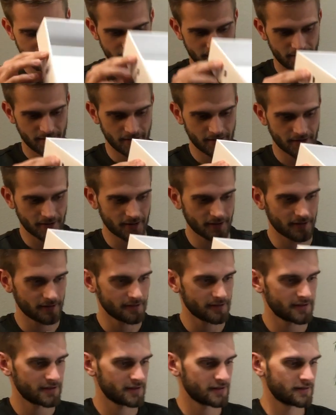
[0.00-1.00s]
There it
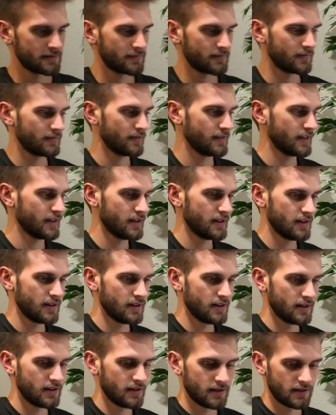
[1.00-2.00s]
goes.
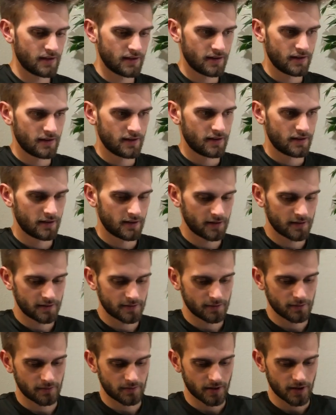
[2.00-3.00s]
Alright, so
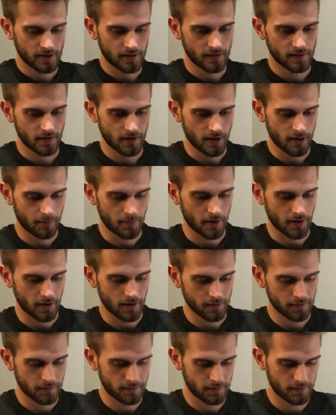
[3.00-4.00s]
we've got the top
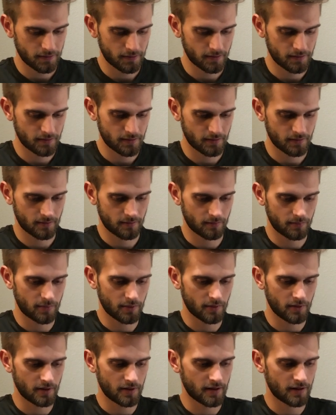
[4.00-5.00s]
off.
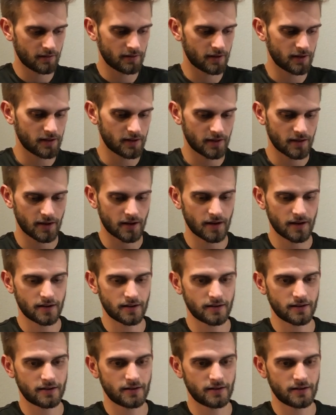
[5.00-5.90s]
Pull it out like that.